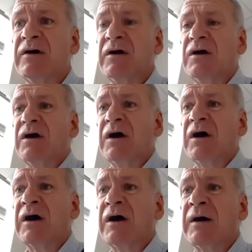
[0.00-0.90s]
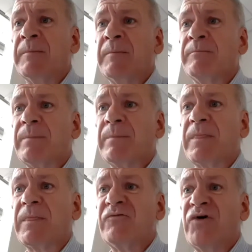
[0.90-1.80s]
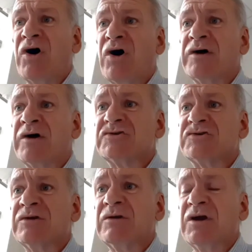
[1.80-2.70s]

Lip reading: fires in residential,